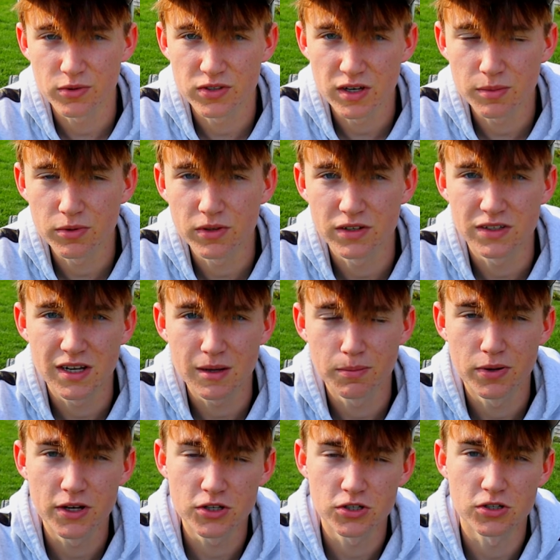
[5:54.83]
was able to take
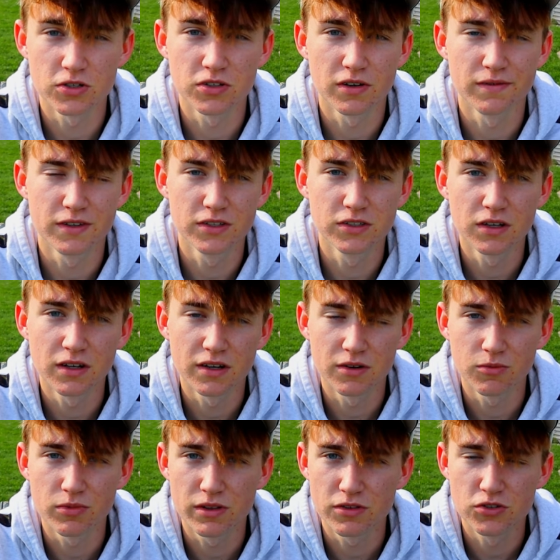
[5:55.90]
pictures of the
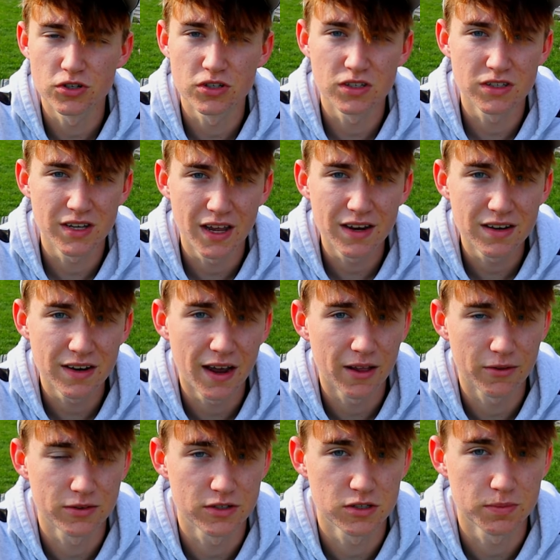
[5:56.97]
sun with just
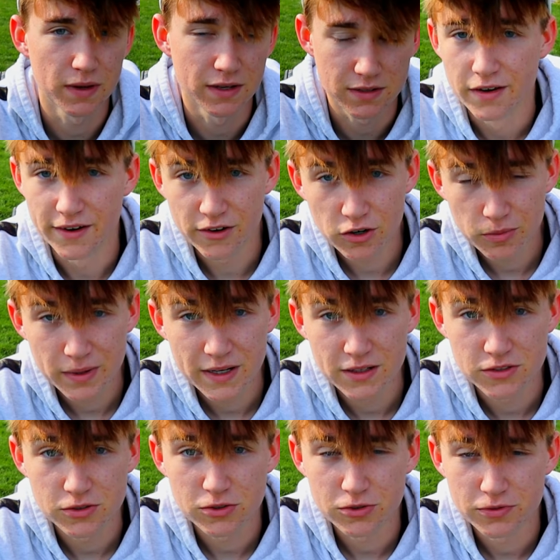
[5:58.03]
$10 spent.
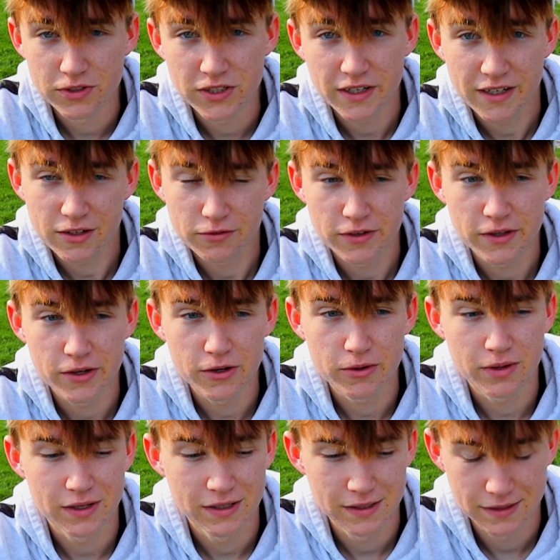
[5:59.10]
Narrowband solar photography though,